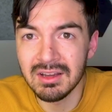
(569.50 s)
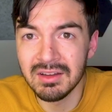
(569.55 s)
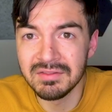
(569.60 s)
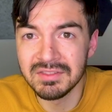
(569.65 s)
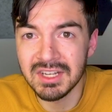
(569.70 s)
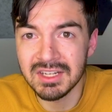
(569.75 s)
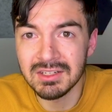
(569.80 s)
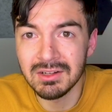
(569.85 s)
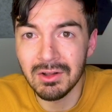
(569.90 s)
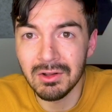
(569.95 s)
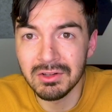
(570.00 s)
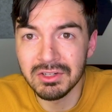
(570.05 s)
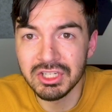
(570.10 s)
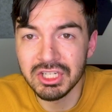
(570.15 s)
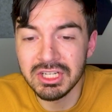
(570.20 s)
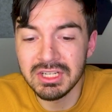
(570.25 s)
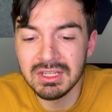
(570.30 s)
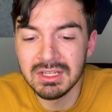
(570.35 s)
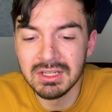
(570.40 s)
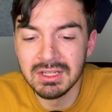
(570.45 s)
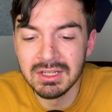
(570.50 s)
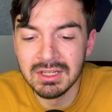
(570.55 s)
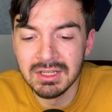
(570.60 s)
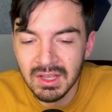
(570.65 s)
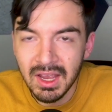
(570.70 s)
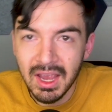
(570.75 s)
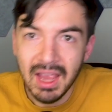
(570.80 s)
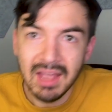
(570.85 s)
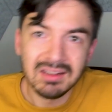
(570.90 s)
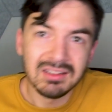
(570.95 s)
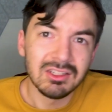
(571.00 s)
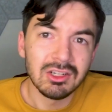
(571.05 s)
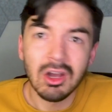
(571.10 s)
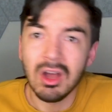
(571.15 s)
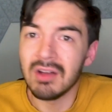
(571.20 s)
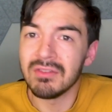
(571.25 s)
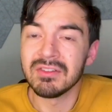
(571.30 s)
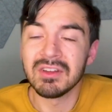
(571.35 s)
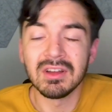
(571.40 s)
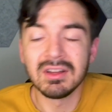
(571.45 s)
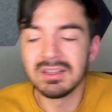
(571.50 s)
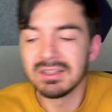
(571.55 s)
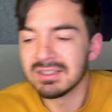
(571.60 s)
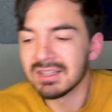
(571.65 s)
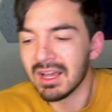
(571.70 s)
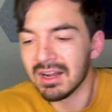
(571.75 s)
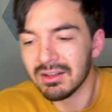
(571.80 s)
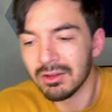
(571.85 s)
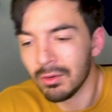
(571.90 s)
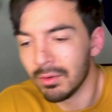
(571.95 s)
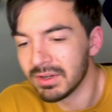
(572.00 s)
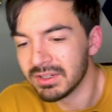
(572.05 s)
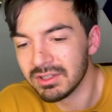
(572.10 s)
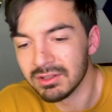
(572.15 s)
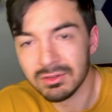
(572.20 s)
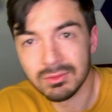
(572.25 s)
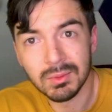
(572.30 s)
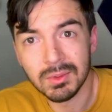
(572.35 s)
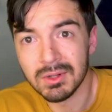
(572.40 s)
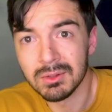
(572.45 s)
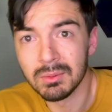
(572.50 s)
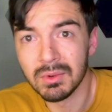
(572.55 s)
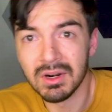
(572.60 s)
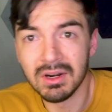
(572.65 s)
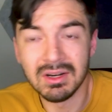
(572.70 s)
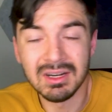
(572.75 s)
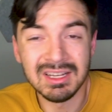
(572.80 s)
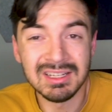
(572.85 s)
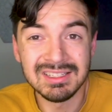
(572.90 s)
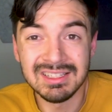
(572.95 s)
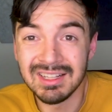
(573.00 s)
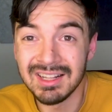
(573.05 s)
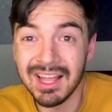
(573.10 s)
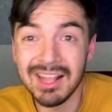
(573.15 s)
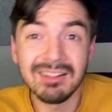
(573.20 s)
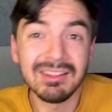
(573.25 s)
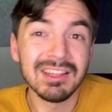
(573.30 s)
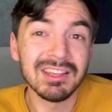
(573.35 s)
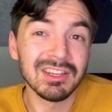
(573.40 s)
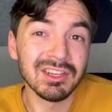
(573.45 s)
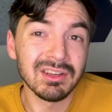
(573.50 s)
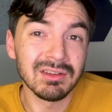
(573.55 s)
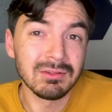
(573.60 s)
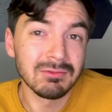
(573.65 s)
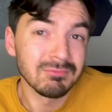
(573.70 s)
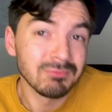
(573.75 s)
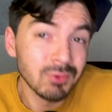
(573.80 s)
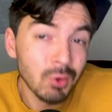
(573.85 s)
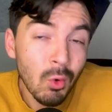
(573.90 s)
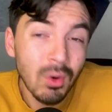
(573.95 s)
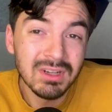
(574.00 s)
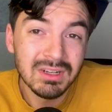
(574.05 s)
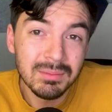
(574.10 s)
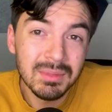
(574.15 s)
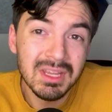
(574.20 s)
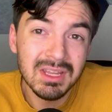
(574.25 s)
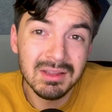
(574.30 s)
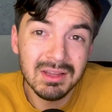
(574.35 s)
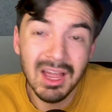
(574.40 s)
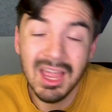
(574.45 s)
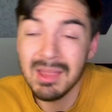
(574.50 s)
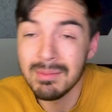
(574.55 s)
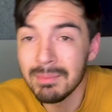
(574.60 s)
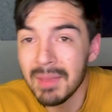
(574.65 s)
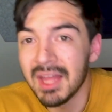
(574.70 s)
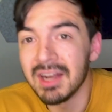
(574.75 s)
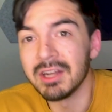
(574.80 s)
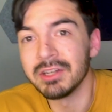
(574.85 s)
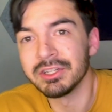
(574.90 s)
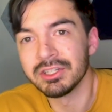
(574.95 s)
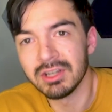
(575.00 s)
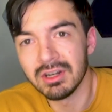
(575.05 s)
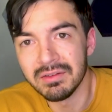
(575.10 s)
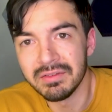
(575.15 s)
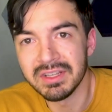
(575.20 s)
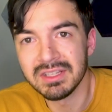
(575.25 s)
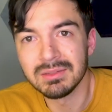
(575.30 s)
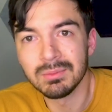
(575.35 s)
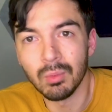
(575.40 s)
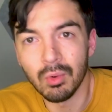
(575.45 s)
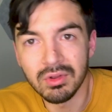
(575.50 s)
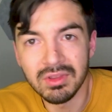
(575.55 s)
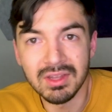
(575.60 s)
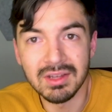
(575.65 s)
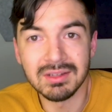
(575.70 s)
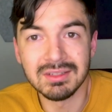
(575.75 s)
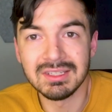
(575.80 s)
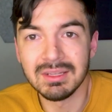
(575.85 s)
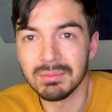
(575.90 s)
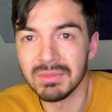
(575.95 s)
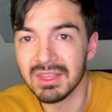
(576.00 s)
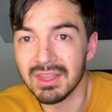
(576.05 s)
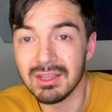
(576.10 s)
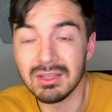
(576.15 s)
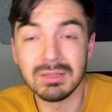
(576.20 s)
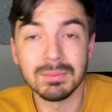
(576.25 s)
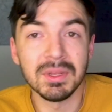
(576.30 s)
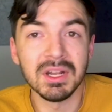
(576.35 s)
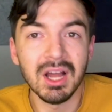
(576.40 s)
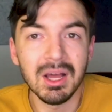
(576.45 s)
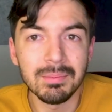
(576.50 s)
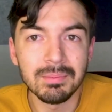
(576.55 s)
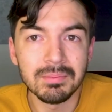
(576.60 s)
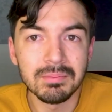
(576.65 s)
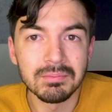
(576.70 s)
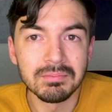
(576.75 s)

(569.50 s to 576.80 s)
of technology. And Kafka is kind of going to this world where it's likely going to be a managed service more than something that you spin up.